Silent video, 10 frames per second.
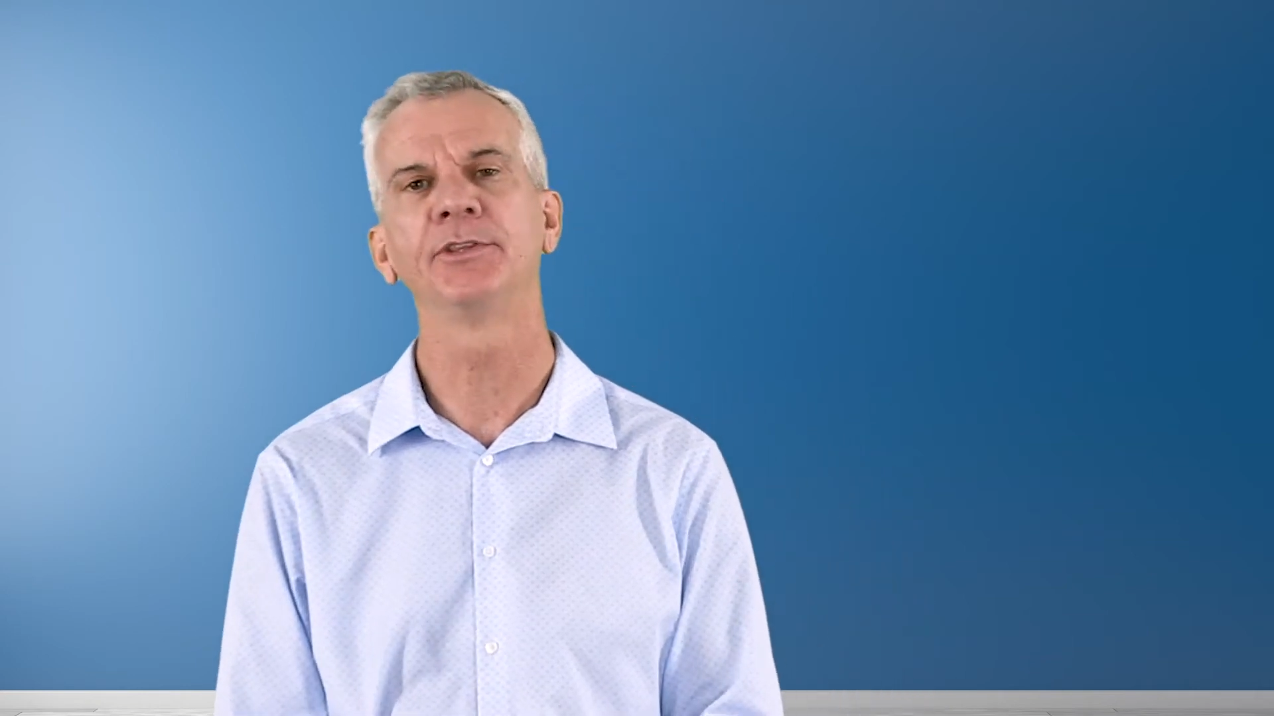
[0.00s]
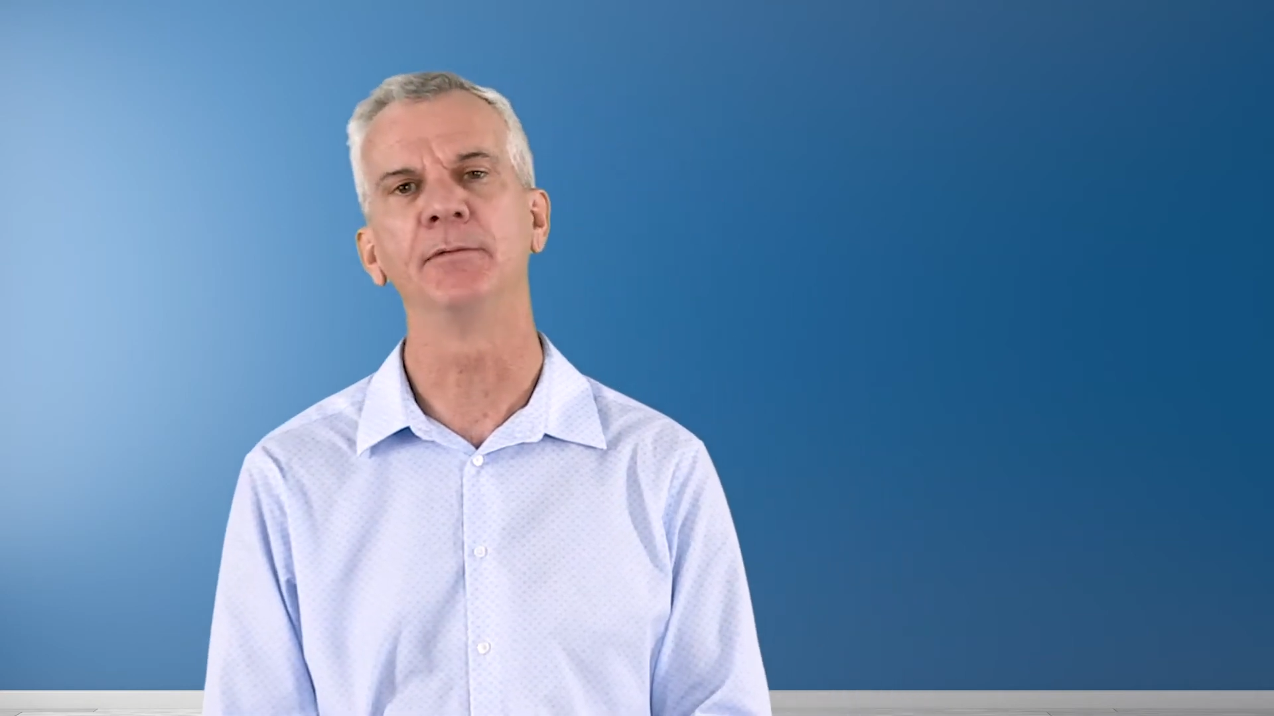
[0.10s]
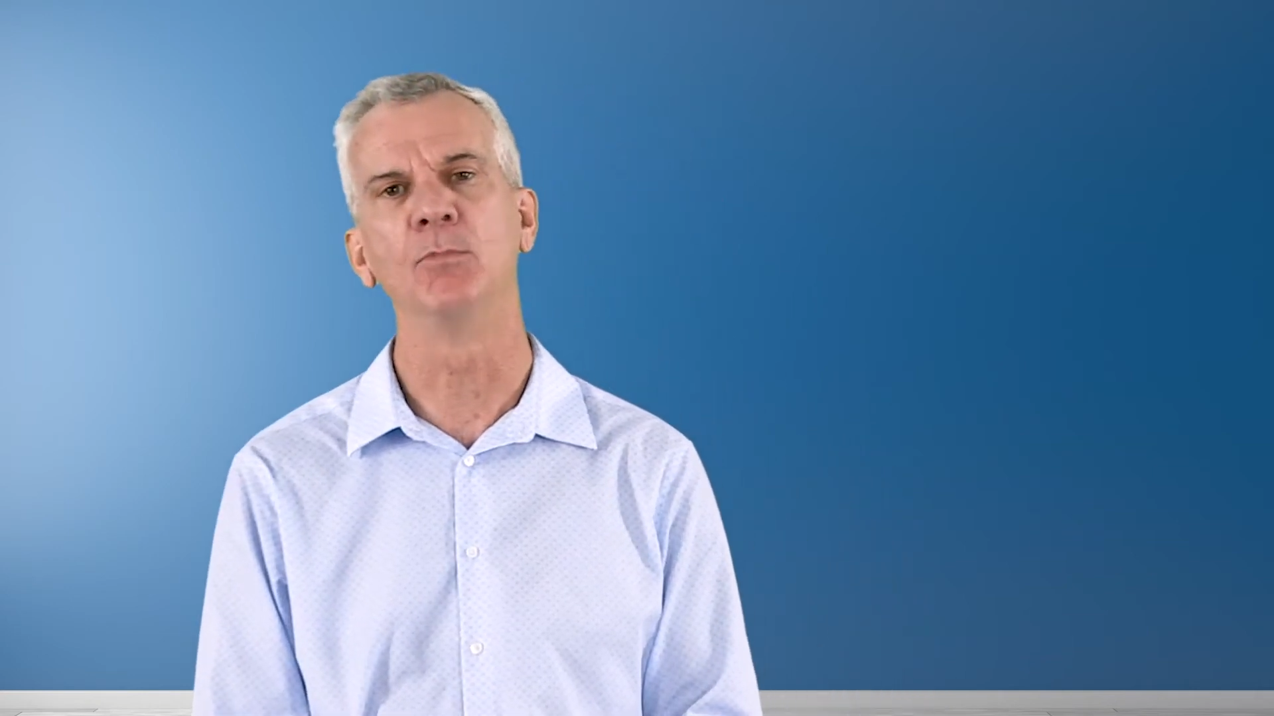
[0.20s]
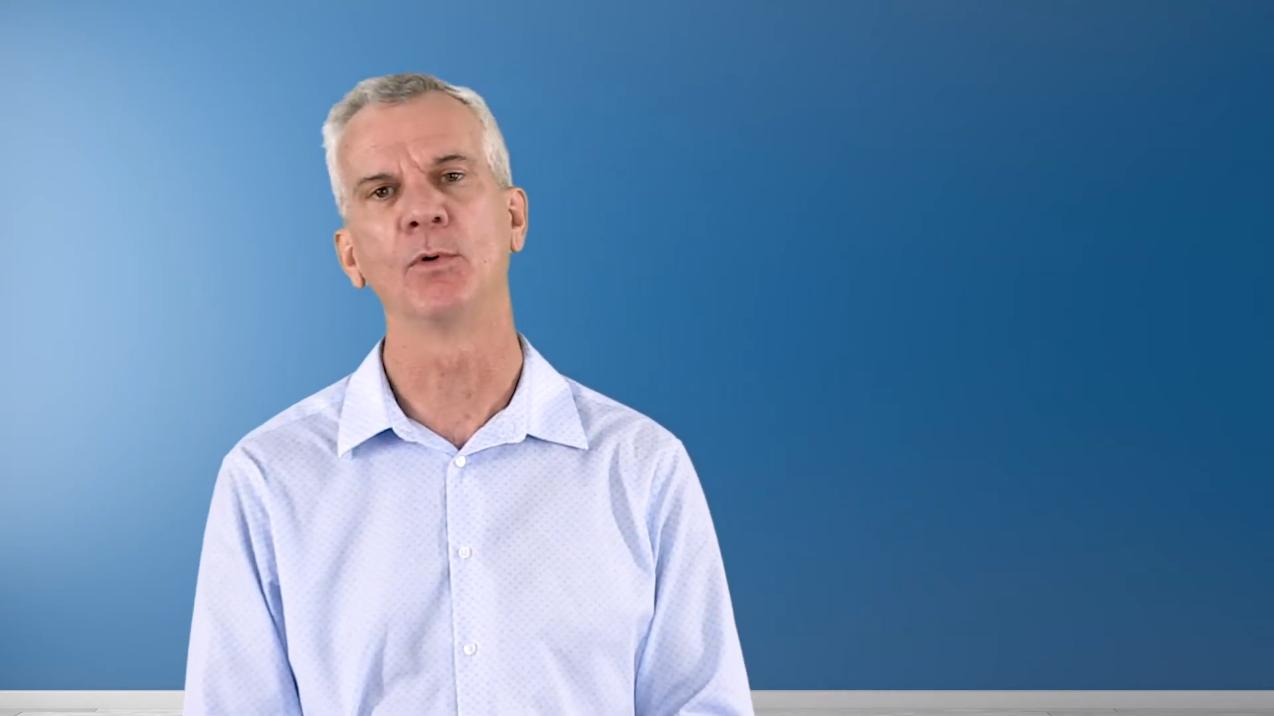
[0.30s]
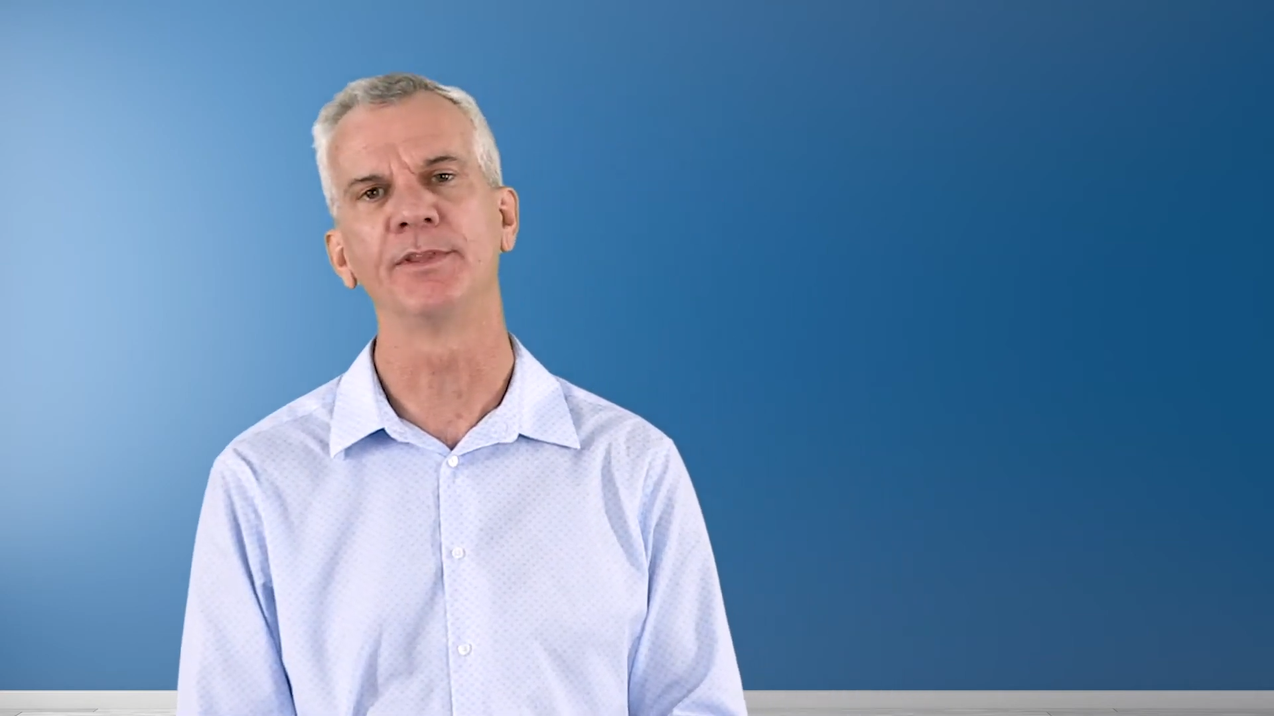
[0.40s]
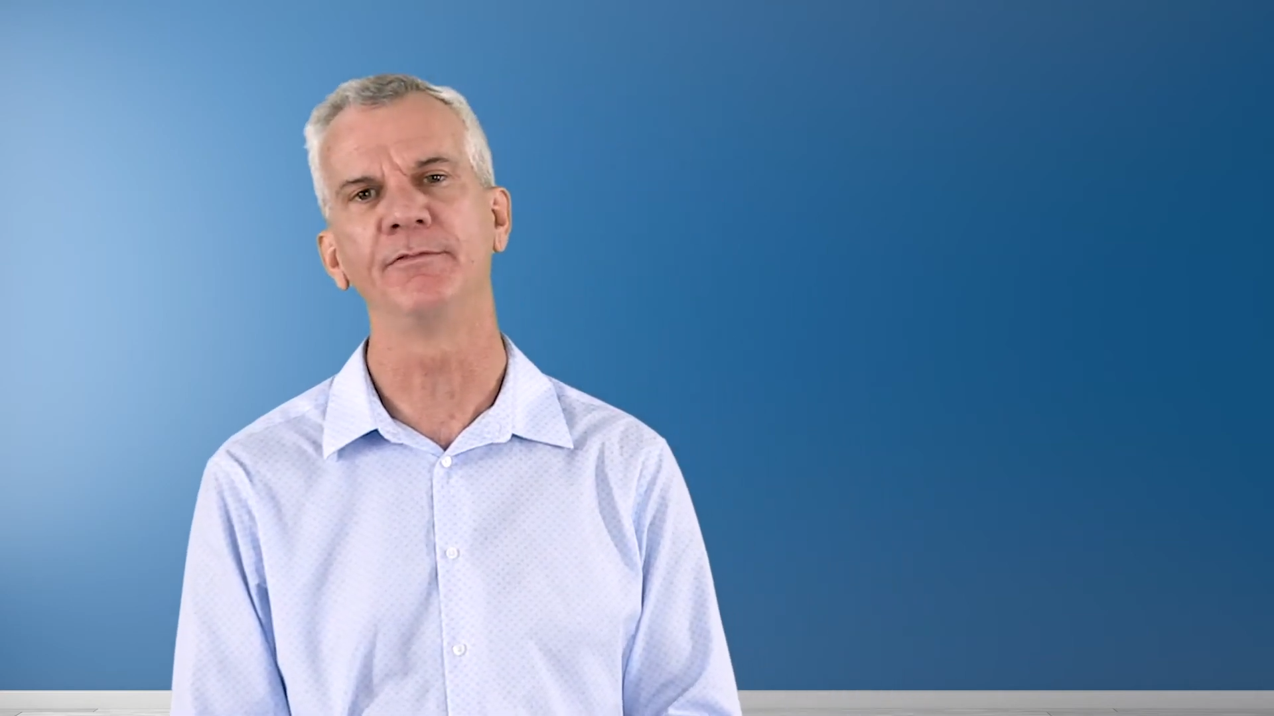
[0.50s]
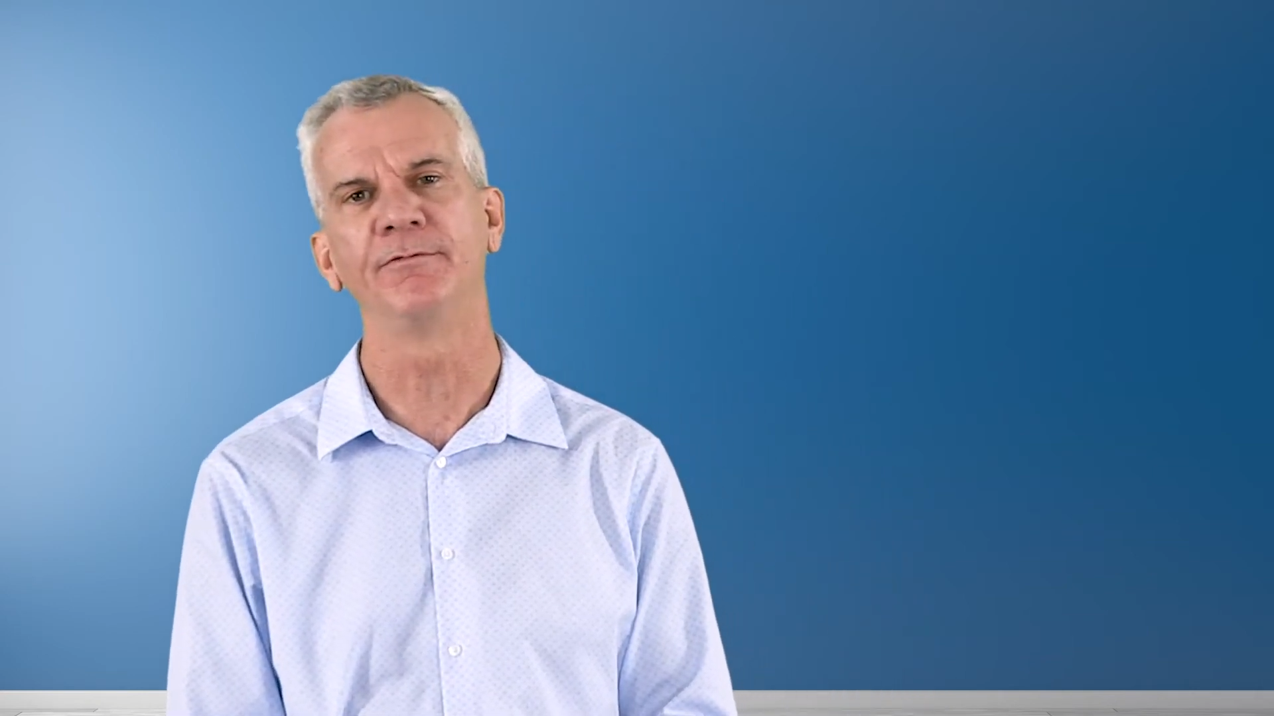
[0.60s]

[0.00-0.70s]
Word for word: that more than